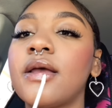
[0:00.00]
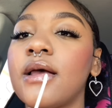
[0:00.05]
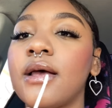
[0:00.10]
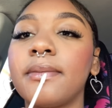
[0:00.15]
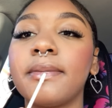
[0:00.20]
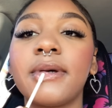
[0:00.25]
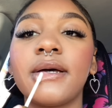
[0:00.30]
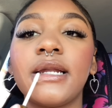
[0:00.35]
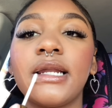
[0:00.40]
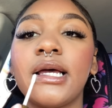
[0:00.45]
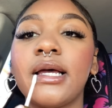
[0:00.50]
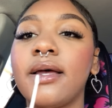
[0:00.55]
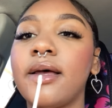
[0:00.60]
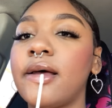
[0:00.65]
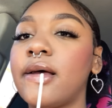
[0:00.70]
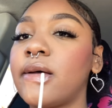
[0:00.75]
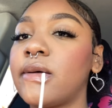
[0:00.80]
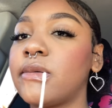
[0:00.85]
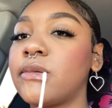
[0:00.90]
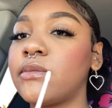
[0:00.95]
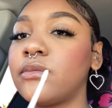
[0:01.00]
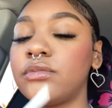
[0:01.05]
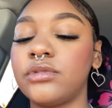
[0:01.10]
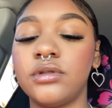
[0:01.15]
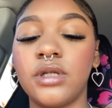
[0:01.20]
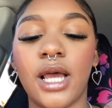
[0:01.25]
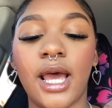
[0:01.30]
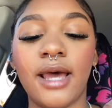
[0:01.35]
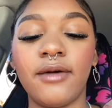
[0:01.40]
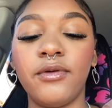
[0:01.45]
I'm gonna,
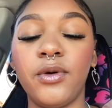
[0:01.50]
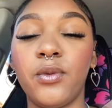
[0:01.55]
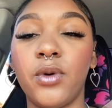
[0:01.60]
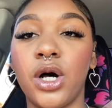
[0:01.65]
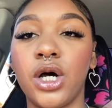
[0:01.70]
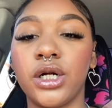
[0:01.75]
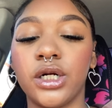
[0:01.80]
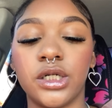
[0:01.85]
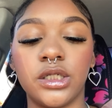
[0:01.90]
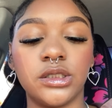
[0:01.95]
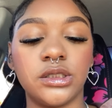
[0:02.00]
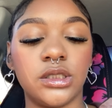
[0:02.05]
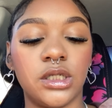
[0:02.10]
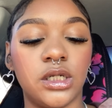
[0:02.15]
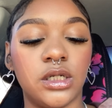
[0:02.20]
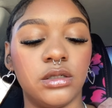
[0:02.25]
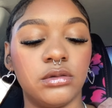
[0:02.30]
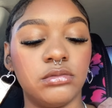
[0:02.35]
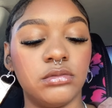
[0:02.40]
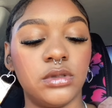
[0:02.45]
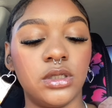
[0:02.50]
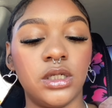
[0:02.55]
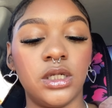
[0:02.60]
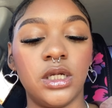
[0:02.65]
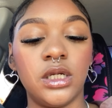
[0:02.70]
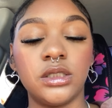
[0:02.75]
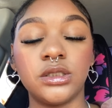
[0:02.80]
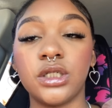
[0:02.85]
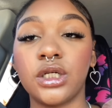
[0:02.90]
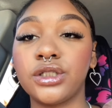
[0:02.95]
um, I have a water, so
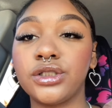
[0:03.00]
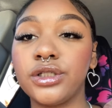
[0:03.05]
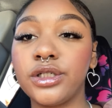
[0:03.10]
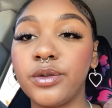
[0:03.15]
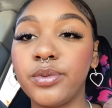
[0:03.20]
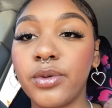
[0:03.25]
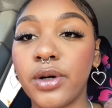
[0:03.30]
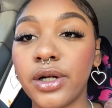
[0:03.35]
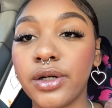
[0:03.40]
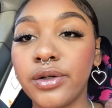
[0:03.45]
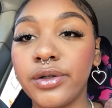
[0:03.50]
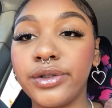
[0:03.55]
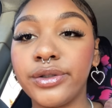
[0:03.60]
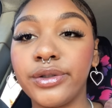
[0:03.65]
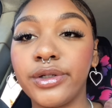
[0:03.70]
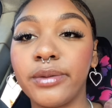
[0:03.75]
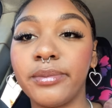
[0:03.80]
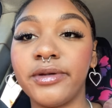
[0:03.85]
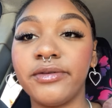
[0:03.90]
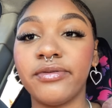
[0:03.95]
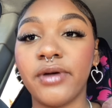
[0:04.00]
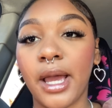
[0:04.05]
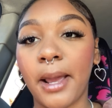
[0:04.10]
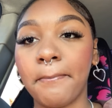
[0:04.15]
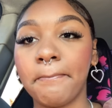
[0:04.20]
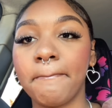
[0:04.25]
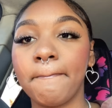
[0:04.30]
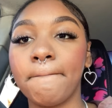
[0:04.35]
as long as you keep water on you, you'll be fine.